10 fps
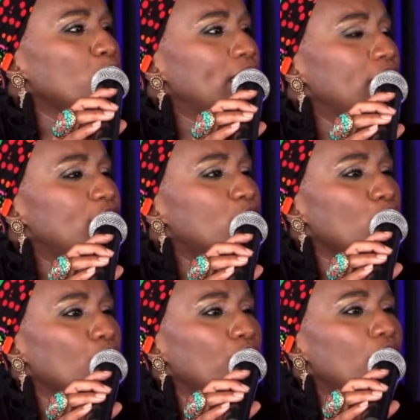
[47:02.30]
need
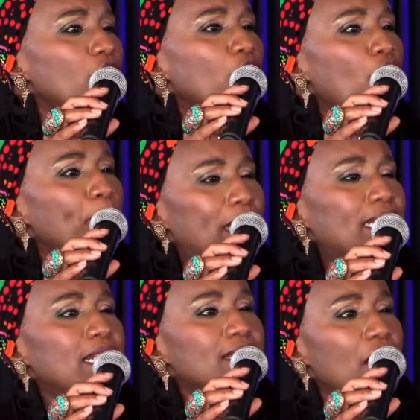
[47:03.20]
to
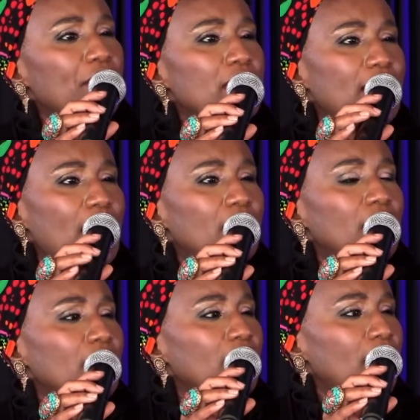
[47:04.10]
completely surrender
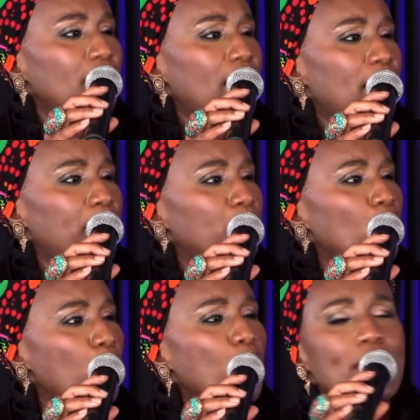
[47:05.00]
um,
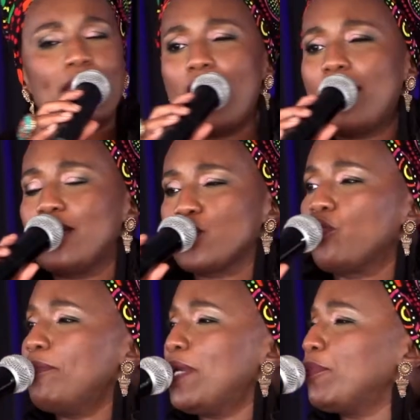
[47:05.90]
who we are as
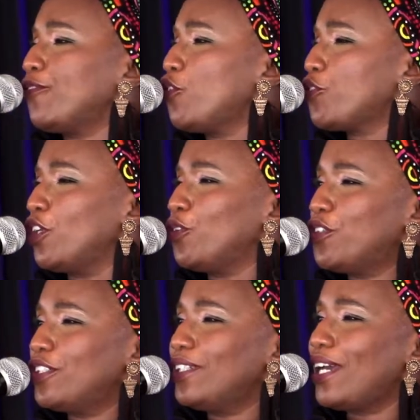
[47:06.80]
women before the
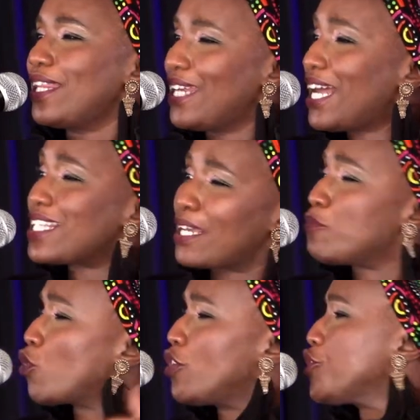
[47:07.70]
Lord, and then ask Him
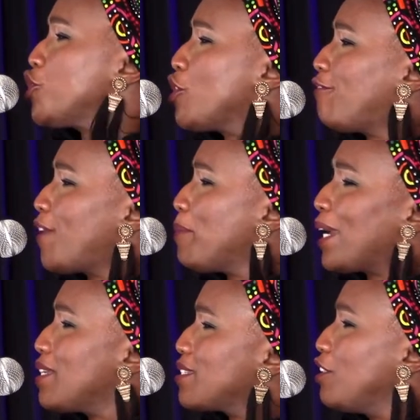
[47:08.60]
to continue
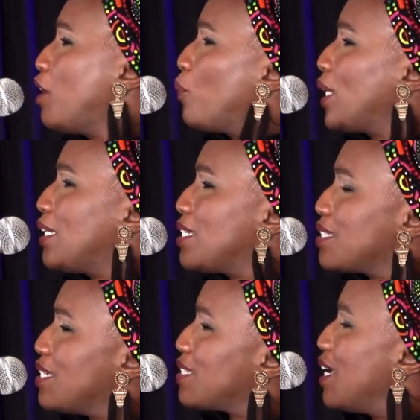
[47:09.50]
affirming us in our
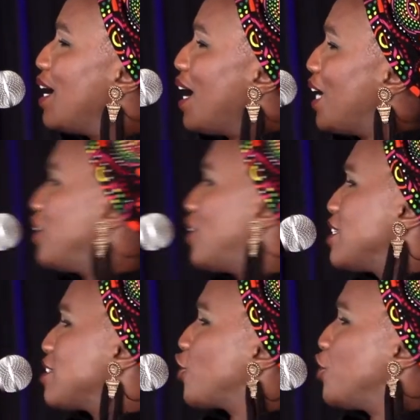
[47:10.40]
weaknesses and in our
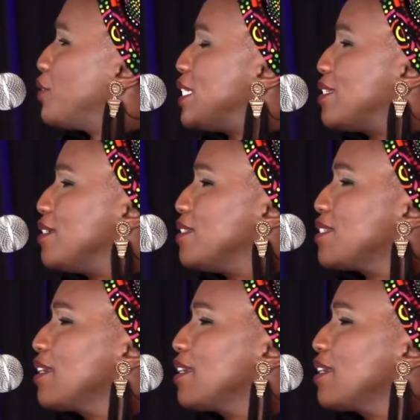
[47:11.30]
insecurities.